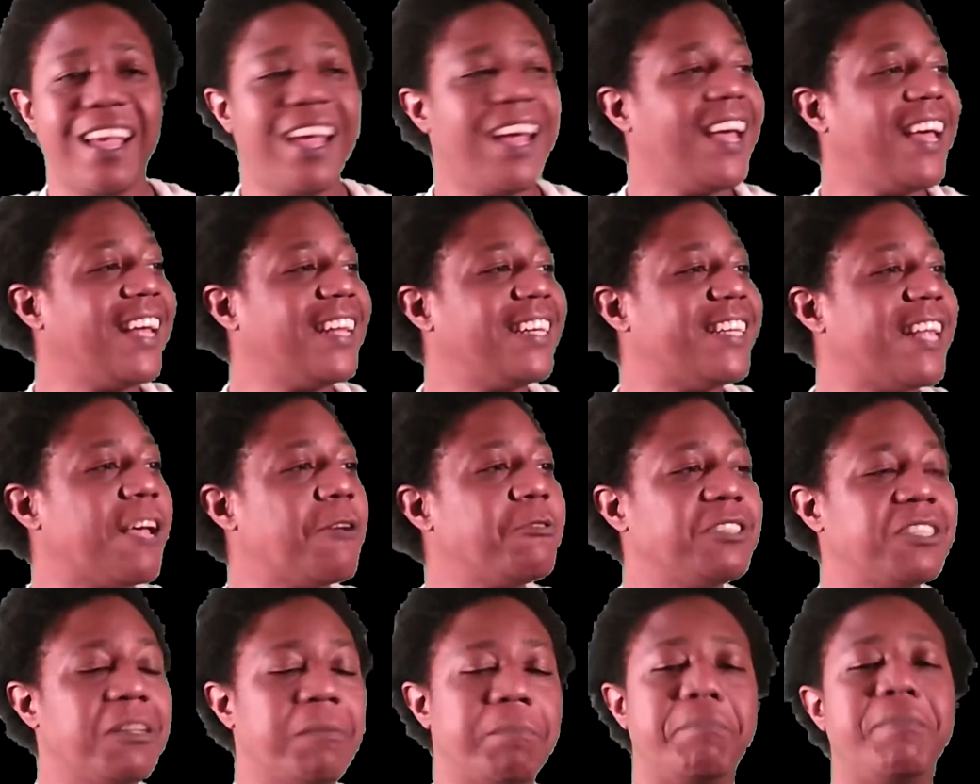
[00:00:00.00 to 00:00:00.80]
That was
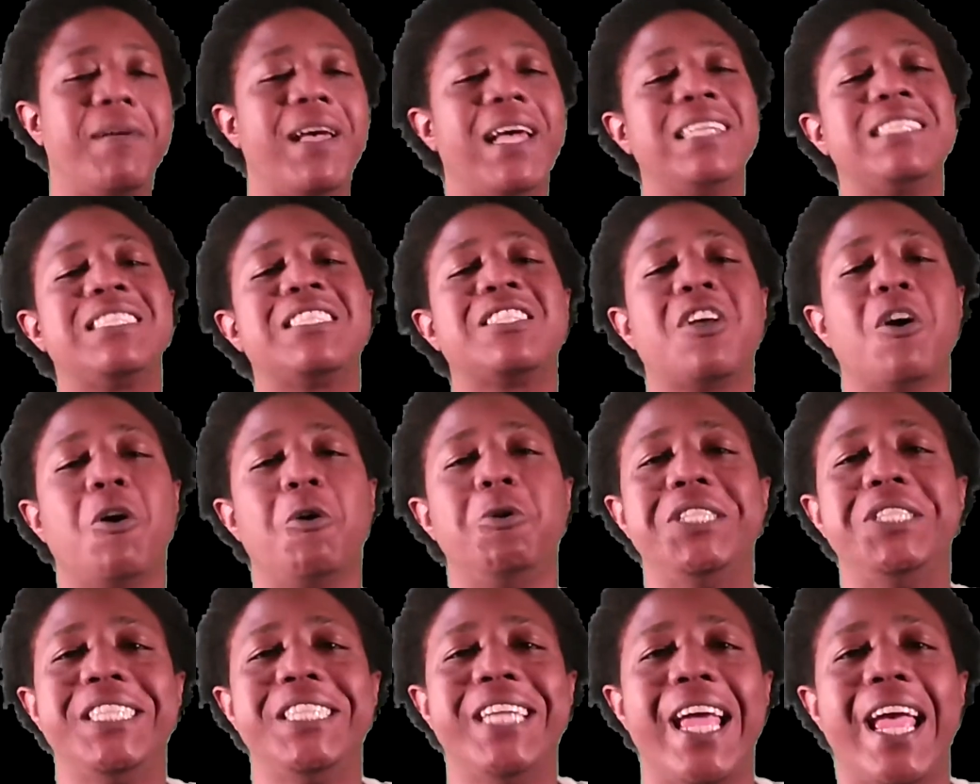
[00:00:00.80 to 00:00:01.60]
the best
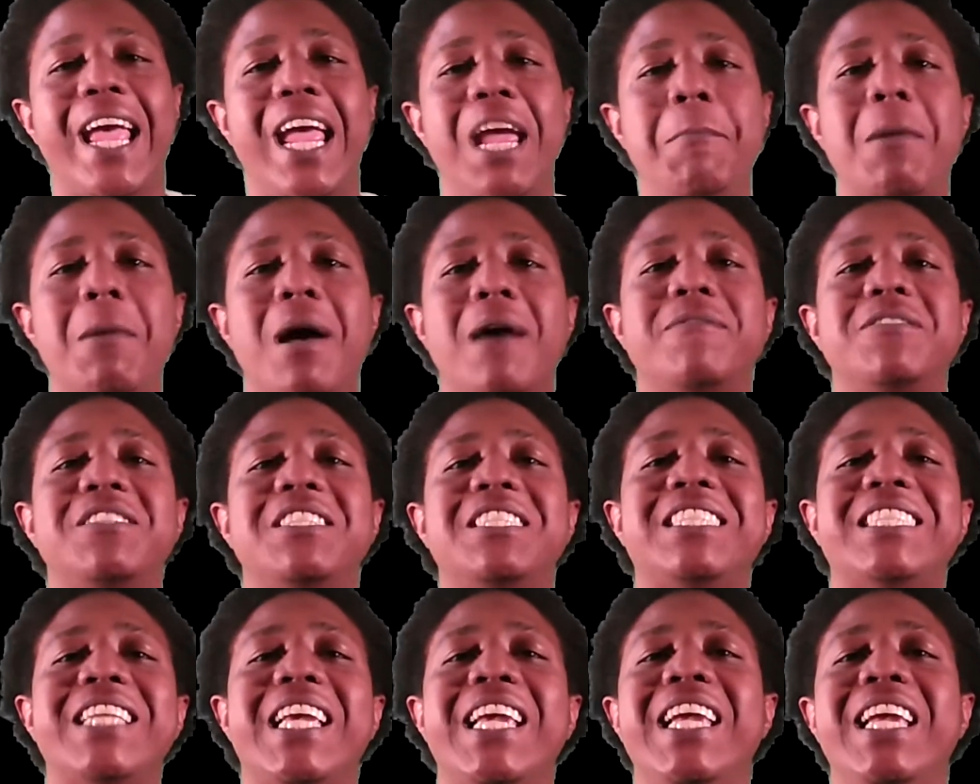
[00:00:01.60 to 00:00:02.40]
coach game I've
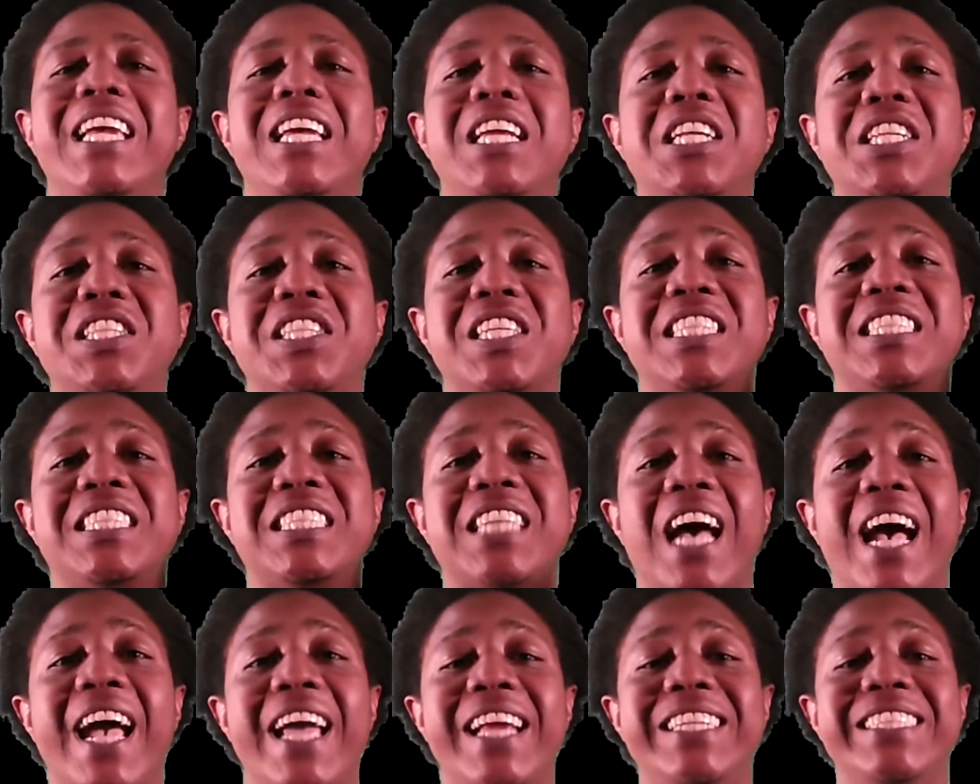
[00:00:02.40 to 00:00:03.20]
seen the
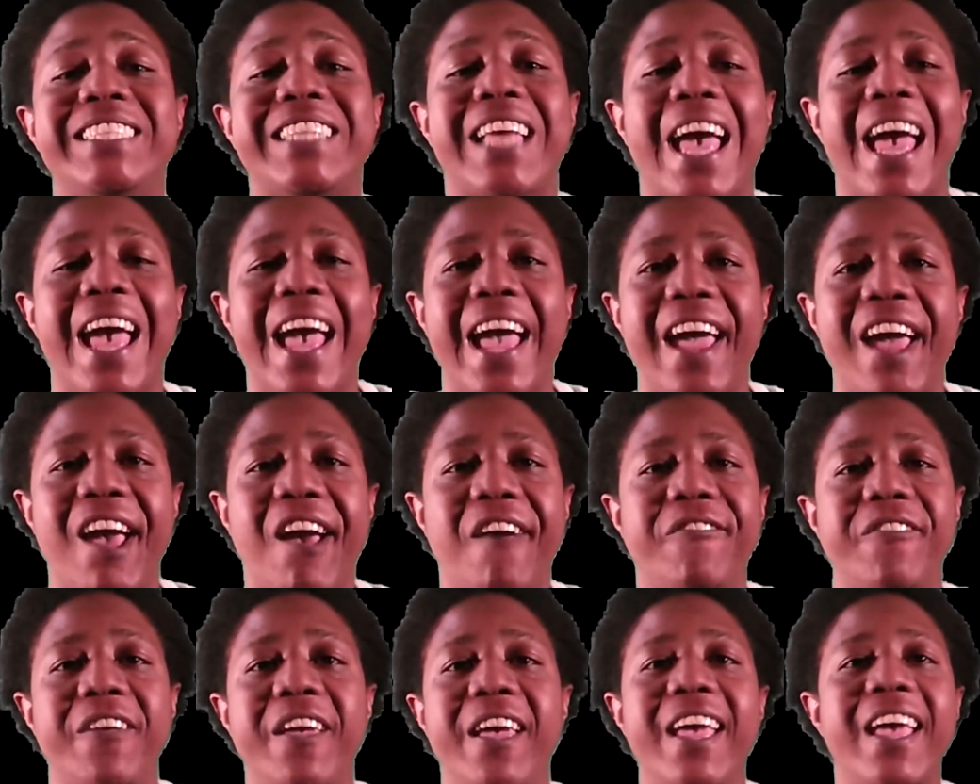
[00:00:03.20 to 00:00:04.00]
Titans have
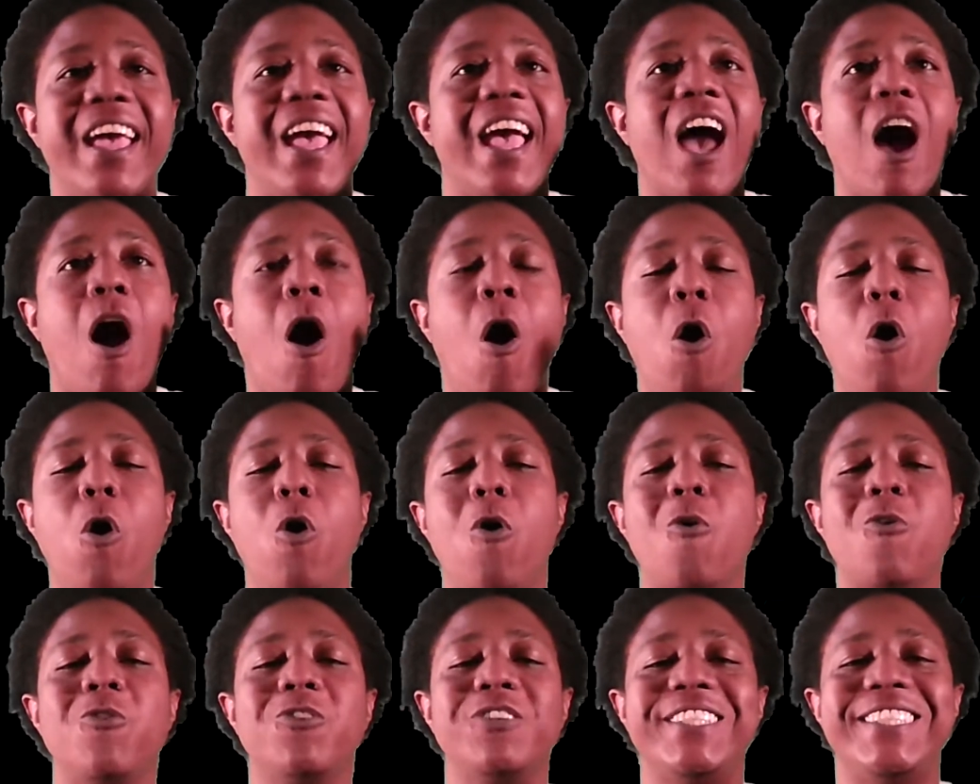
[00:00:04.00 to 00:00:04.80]

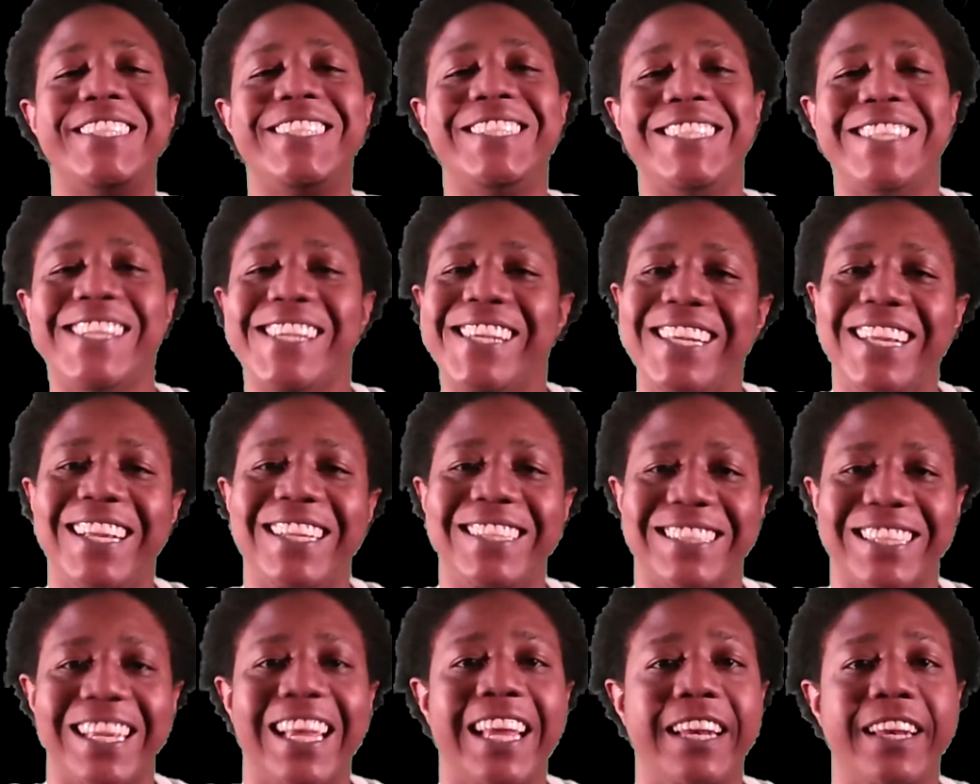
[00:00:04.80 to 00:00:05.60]
all
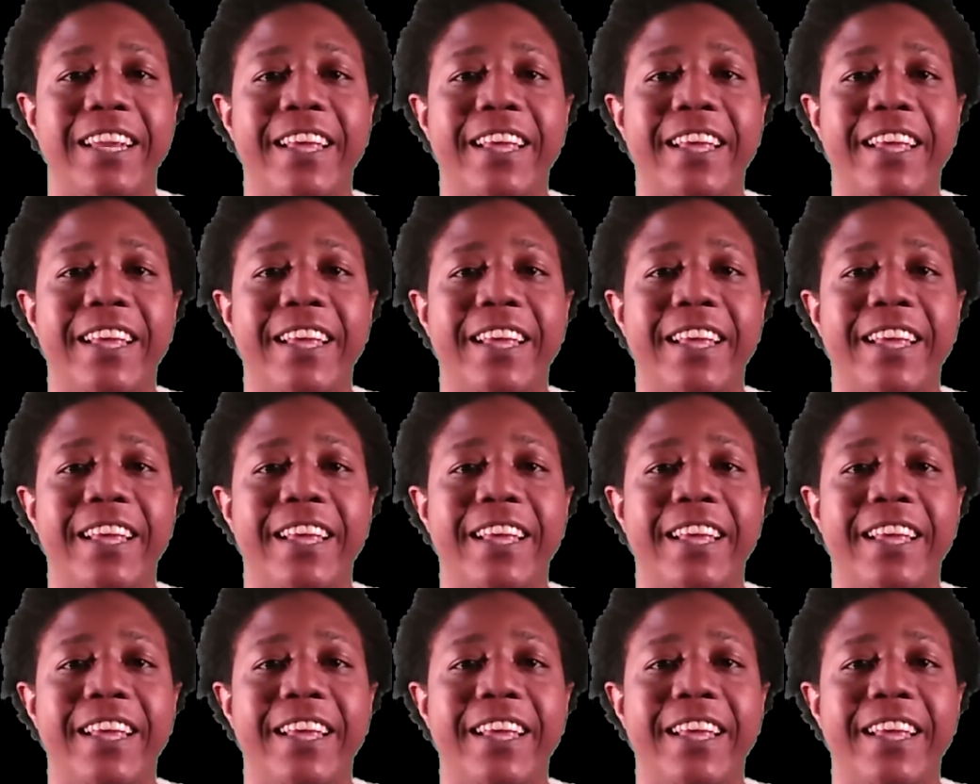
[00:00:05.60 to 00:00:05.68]
season.